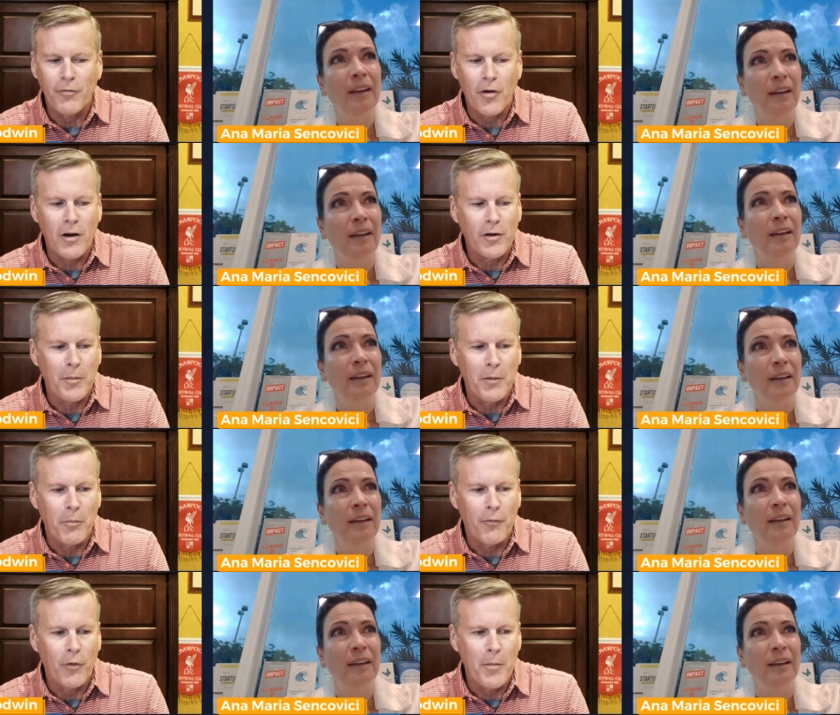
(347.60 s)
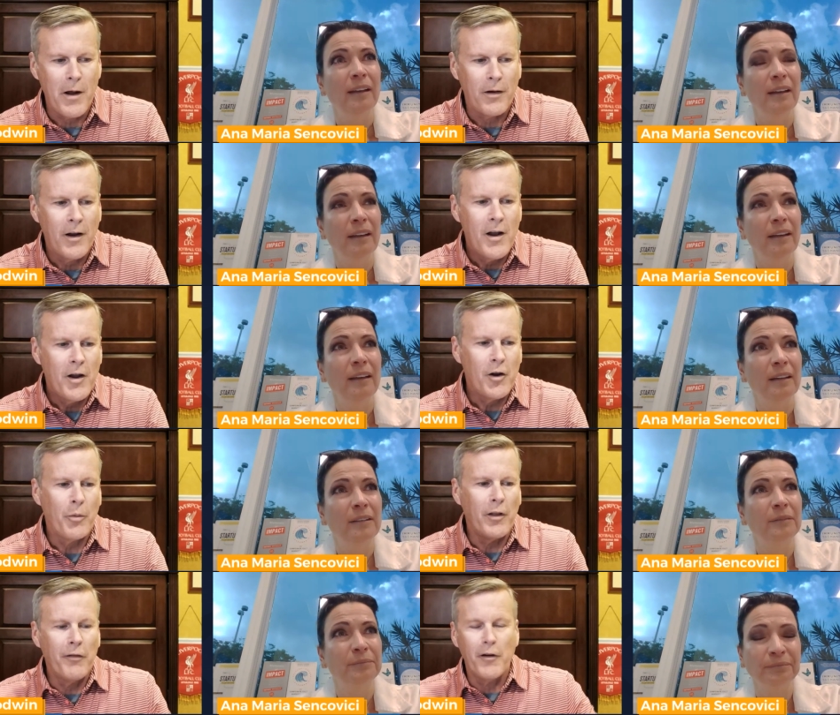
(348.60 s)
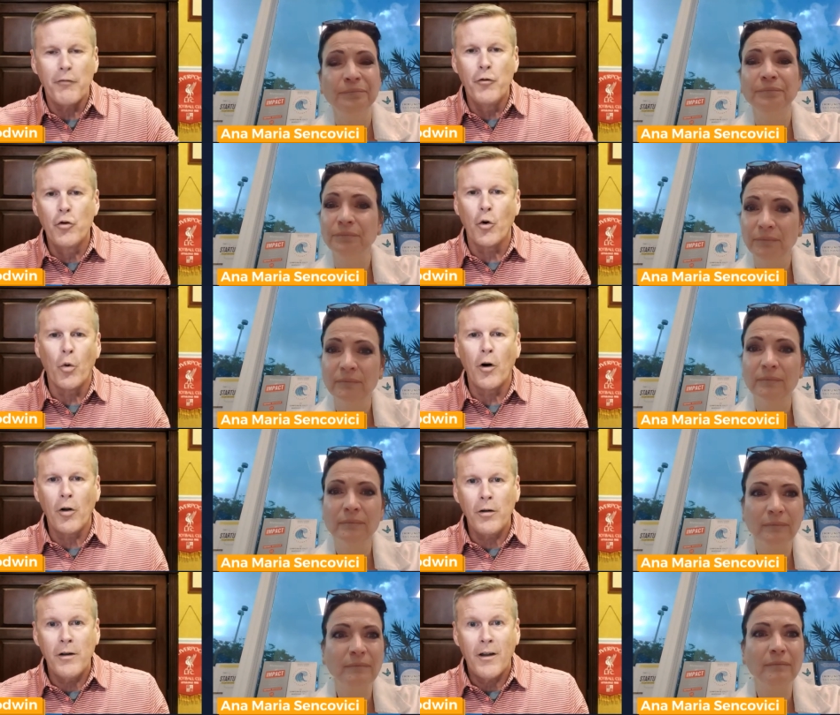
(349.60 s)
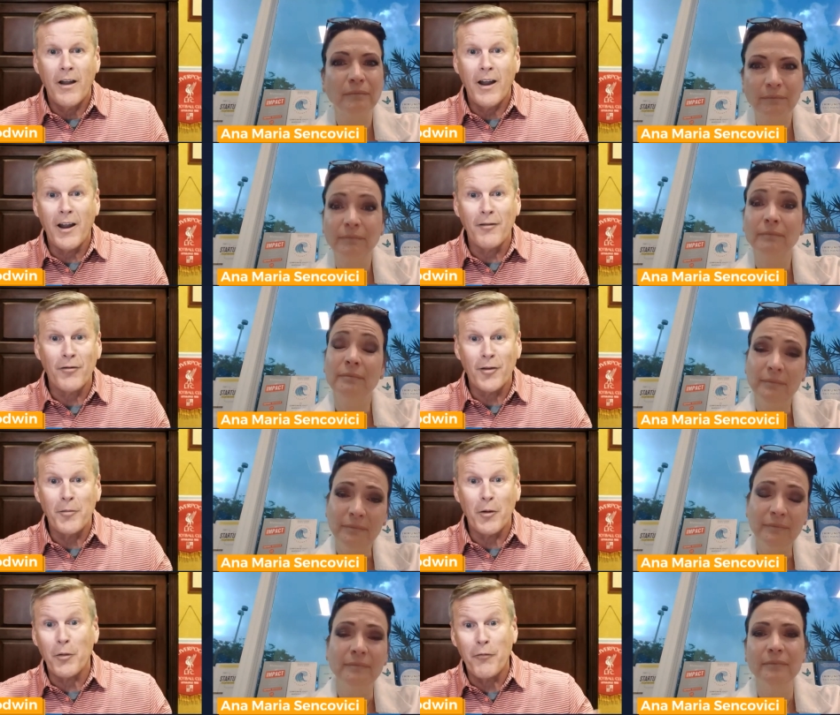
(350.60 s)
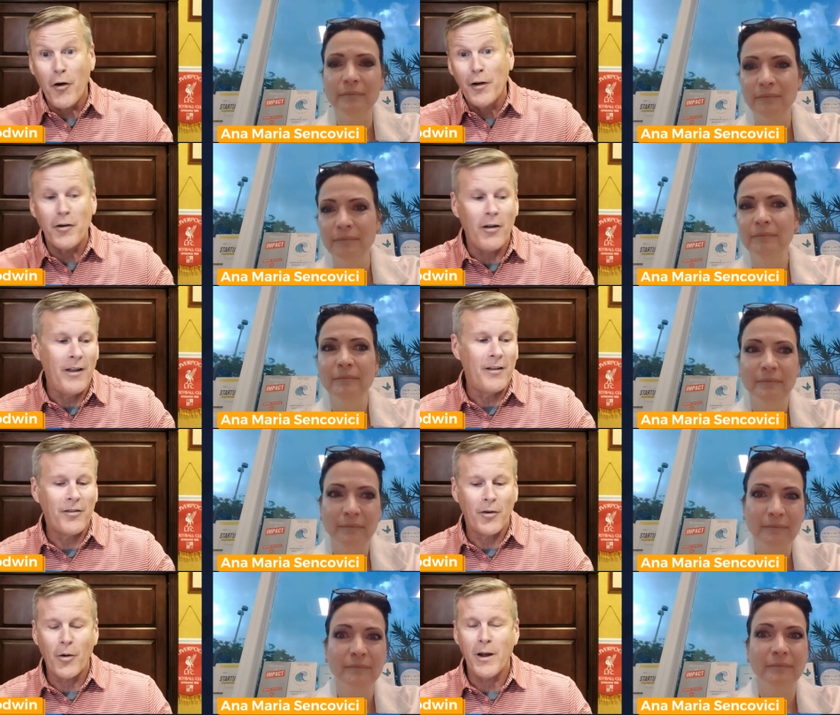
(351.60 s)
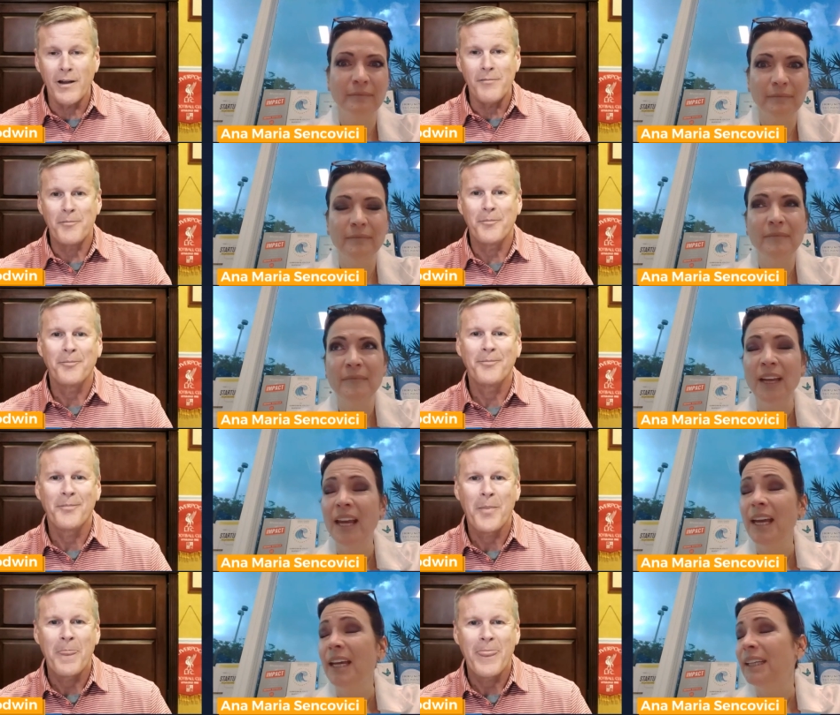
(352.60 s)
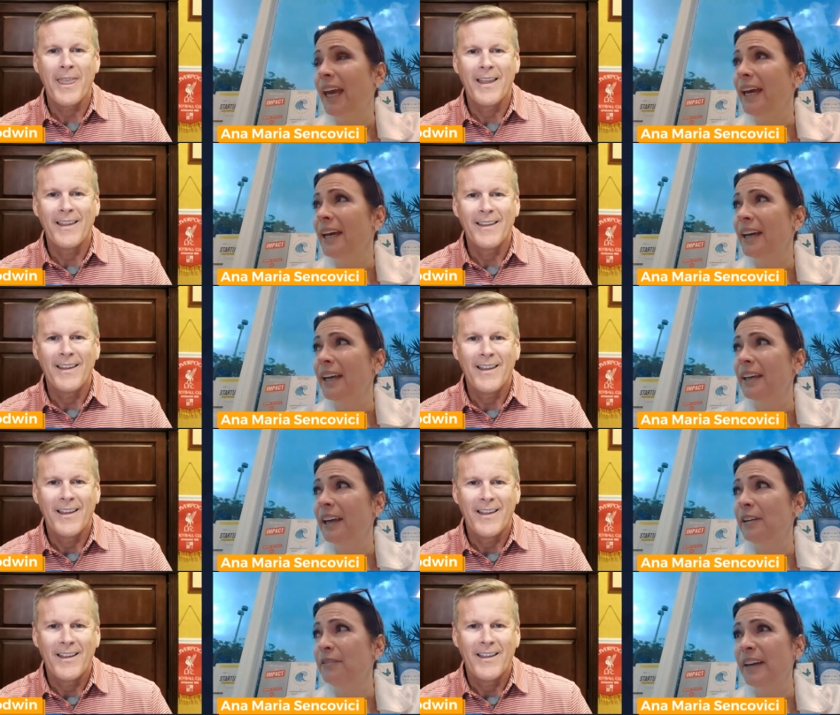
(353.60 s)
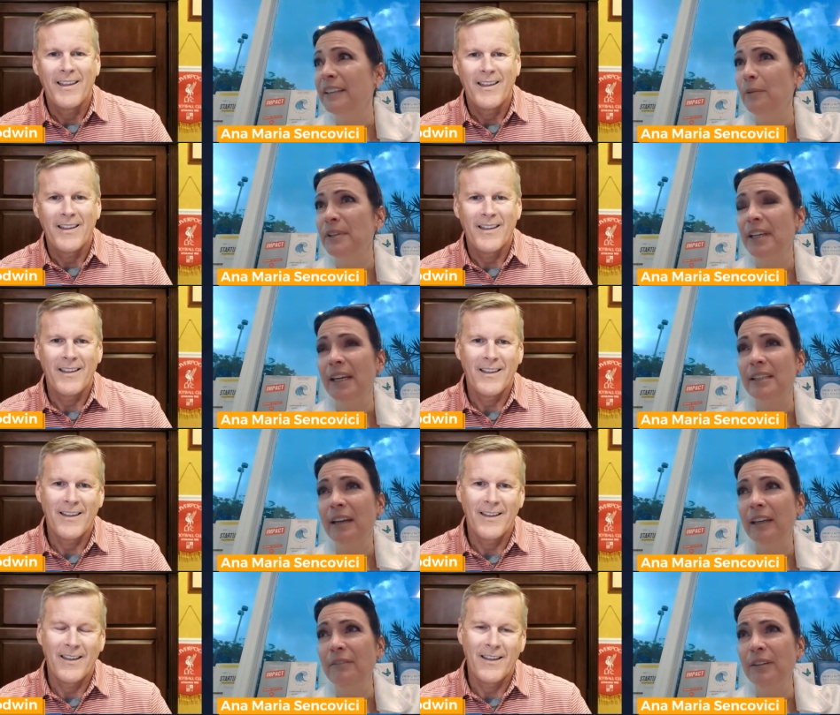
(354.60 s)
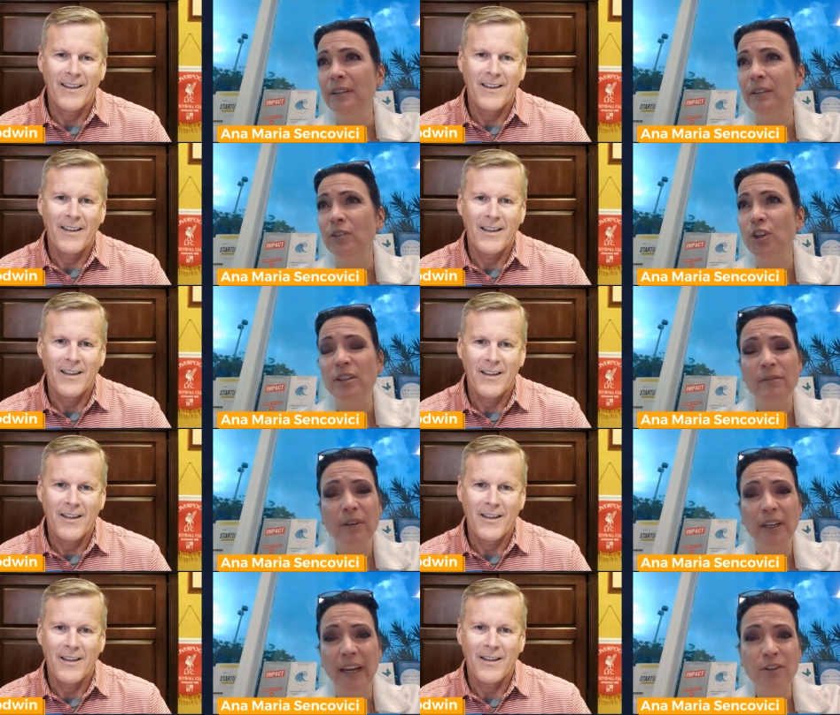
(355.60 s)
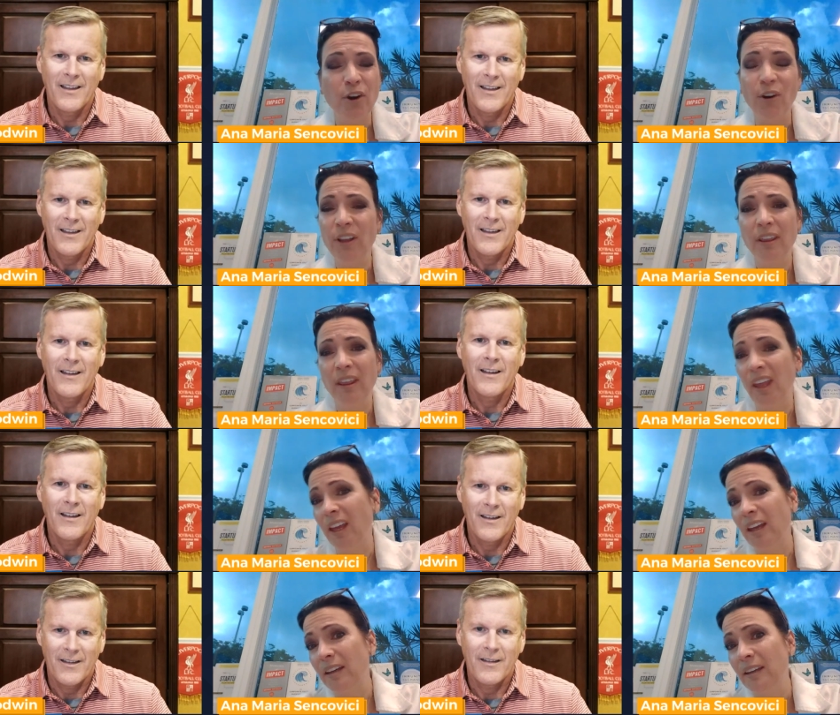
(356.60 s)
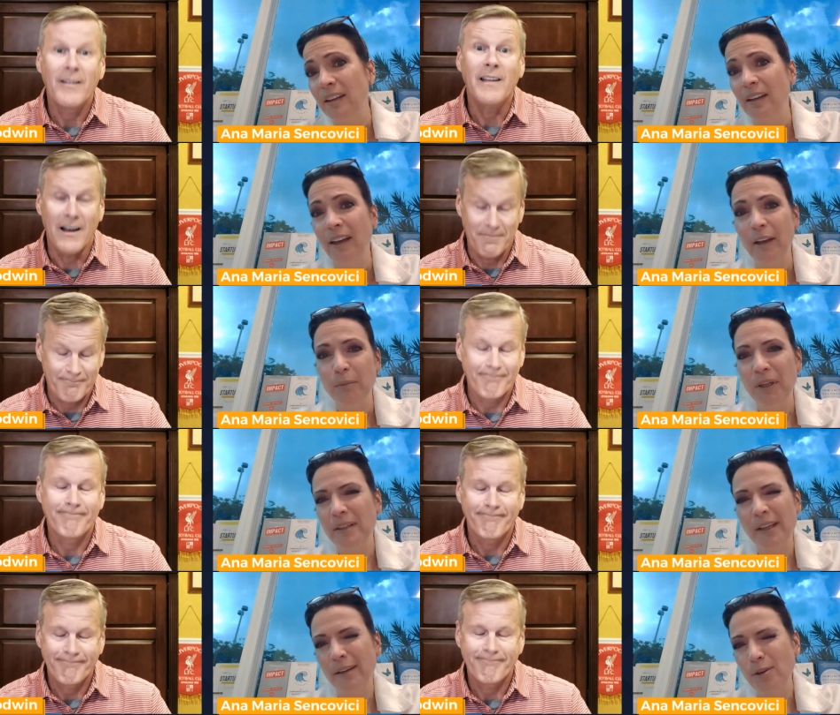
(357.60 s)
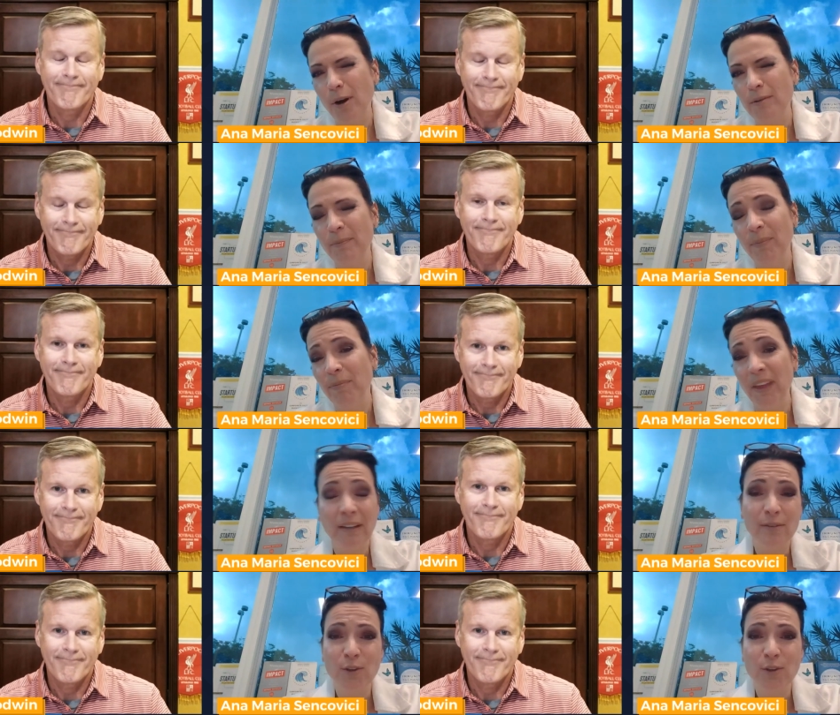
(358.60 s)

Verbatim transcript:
Speaker 1: talked to me before about you know, we live in a VUCA world, and sometimes we fall into all that. So go ahead.
Speaker 2: Yeah, uh, and in fact, I would say it's not even just an HR thing yeah. uh, because HR things